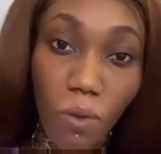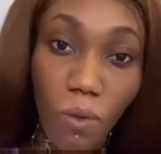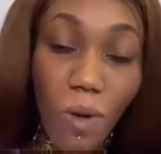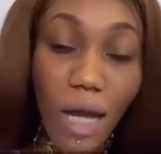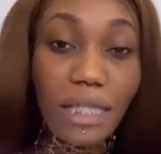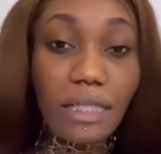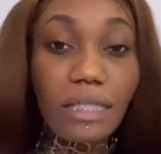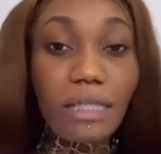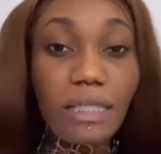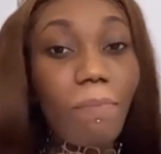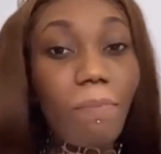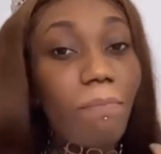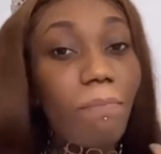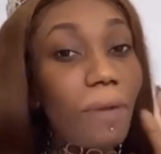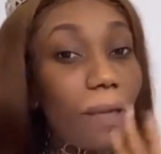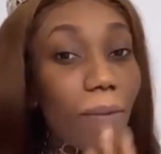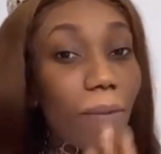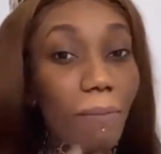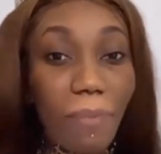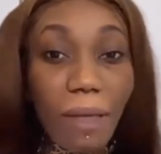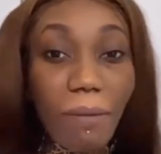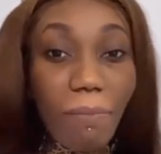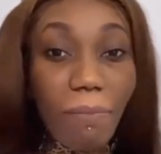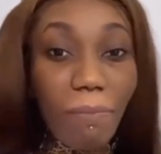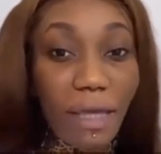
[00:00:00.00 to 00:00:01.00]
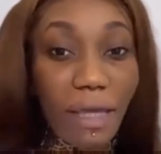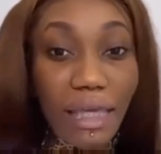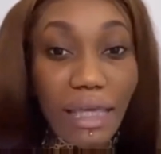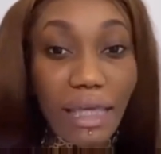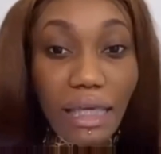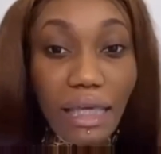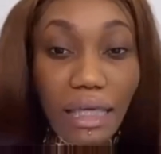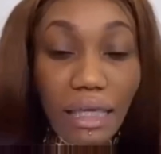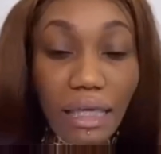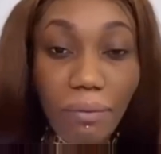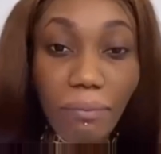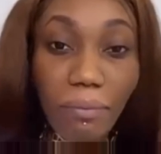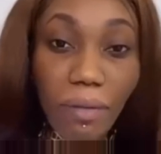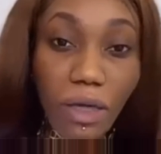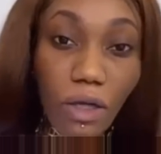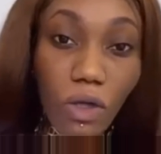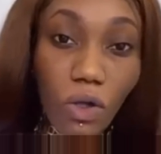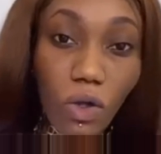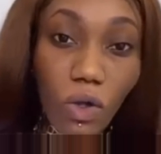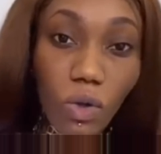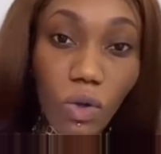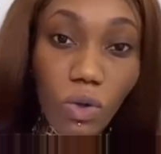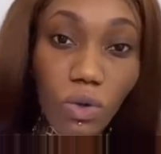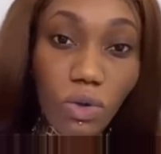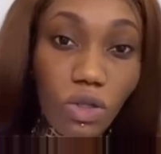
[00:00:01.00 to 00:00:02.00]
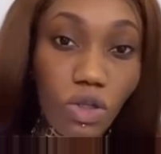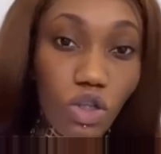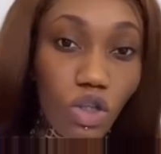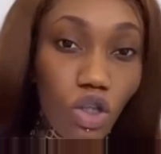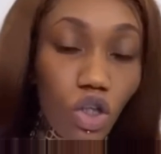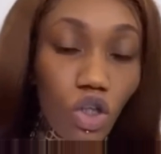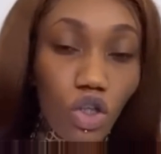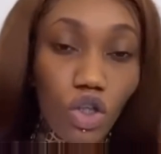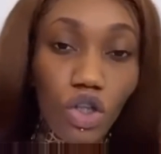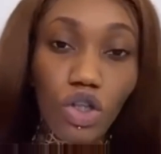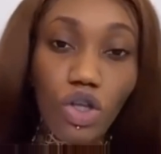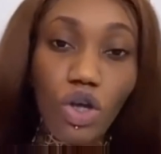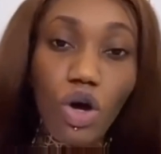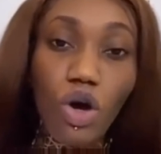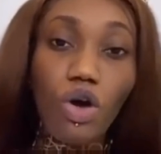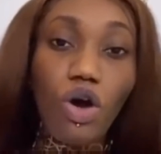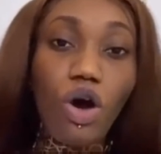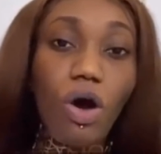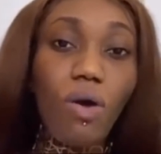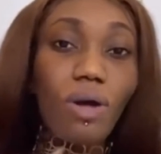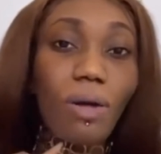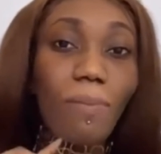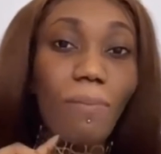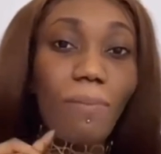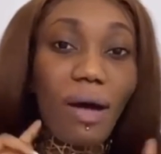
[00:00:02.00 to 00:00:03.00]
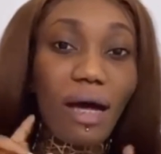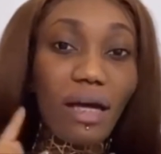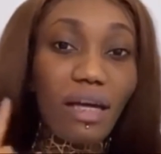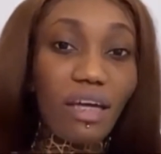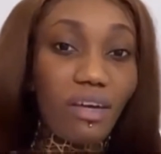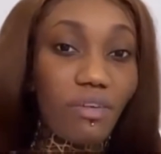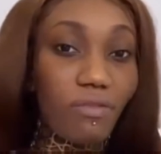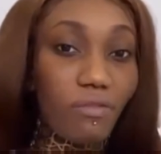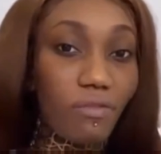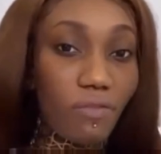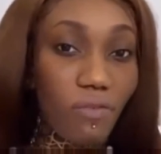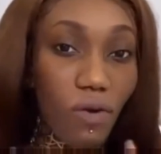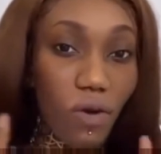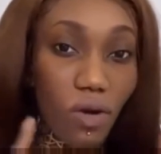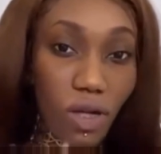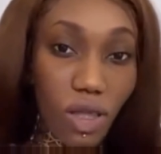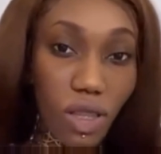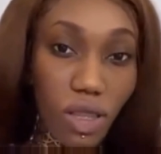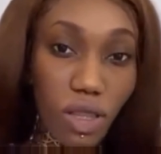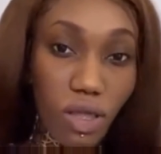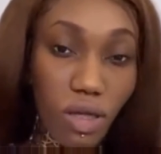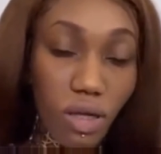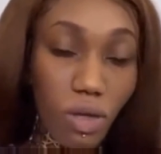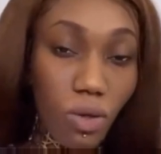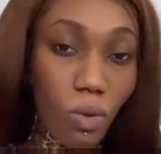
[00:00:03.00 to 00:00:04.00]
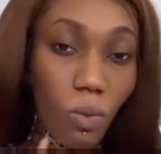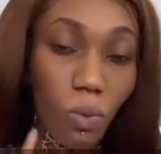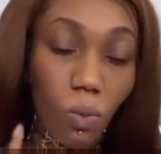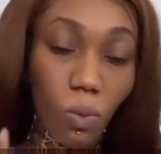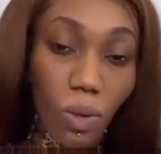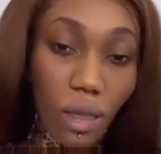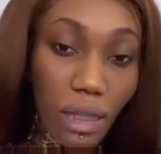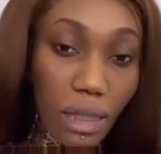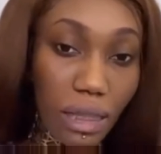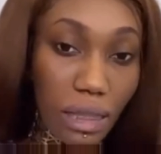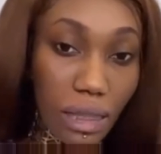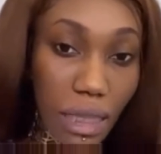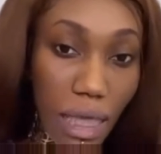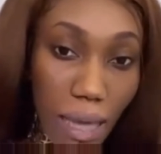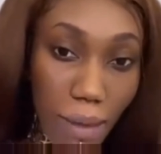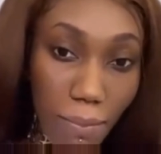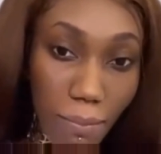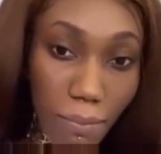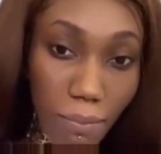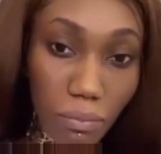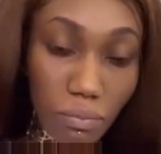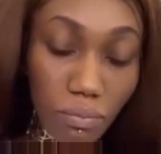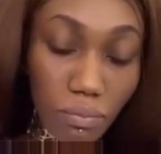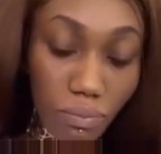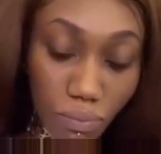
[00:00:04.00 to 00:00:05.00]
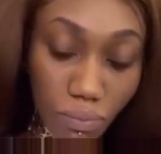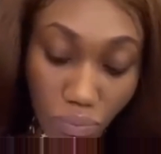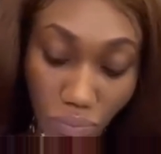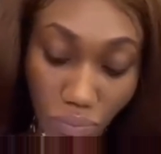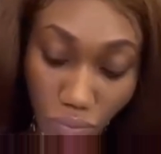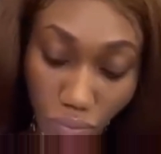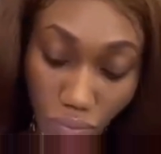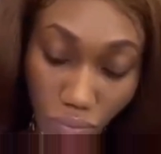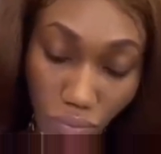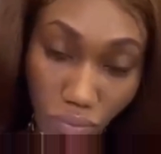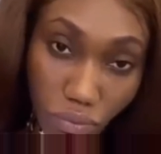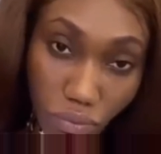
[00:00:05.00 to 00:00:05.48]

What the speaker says: Writing big emails, you know, going back and forth with them.